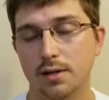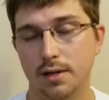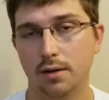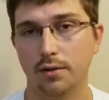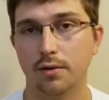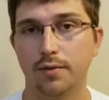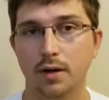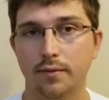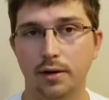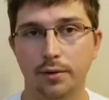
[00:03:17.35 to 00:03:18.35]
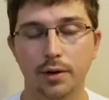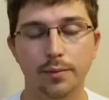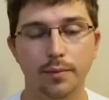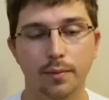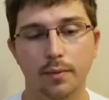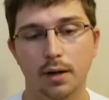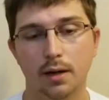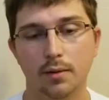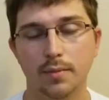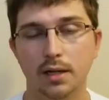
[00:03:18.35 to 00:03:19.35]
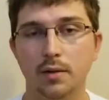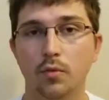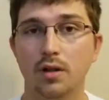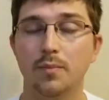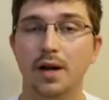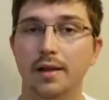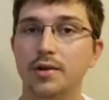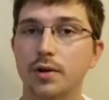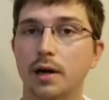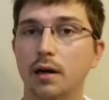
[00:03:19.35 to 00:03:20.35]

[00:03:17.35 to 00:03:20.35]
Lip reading: another good friend of our group. Me and him were in the bed of the truck.